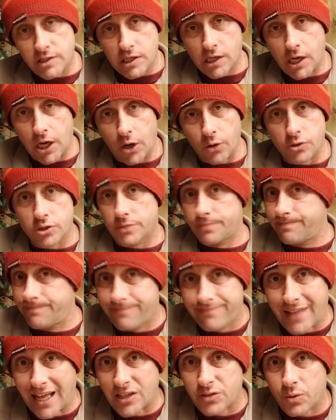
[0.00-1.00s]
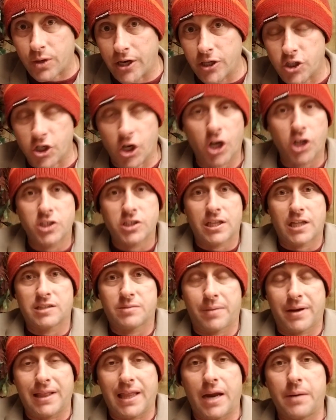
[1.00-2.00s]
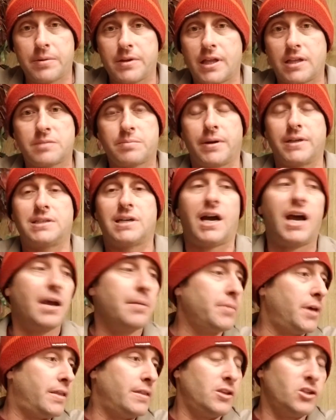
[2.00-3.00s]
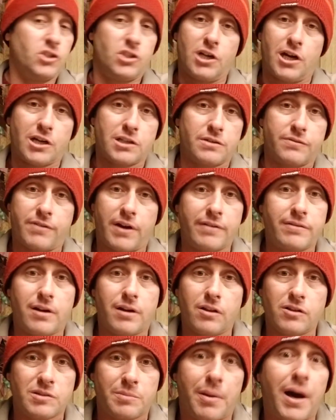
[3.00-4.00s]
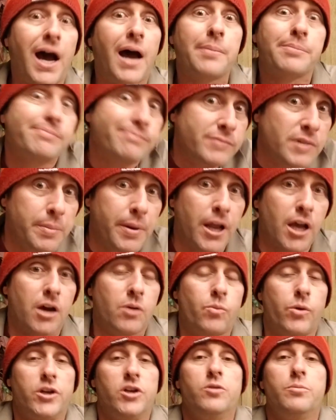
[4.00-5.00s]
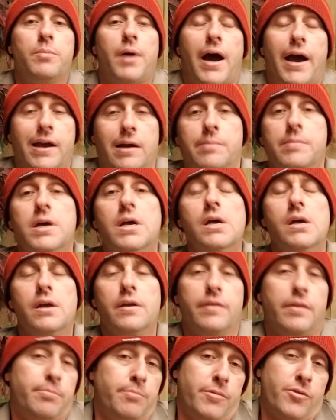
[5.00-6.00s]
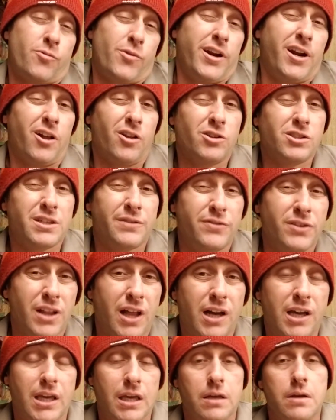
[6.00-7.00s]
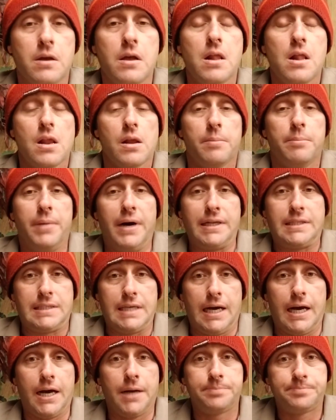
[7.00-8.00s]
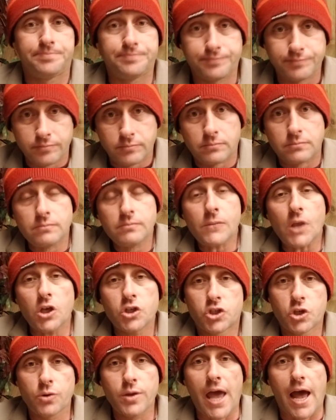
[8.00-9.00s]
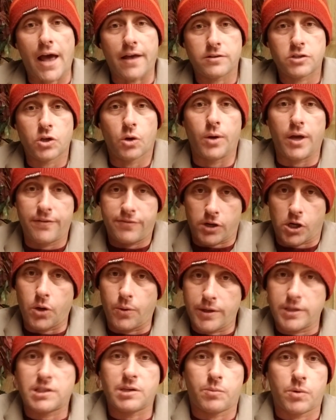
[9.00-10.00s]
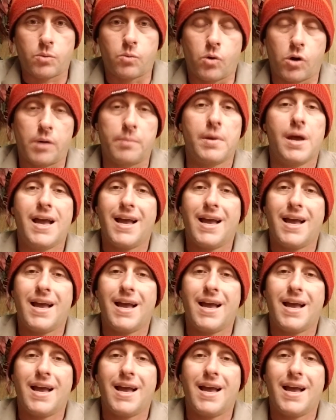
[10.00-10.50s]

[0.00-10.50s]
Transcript: the coach. That's what I charge. That's my labor. That's my time. And these jugs are $5 a pop, depending on when you buy them. $3 if you're lucky. But so if they're going somewhere warm,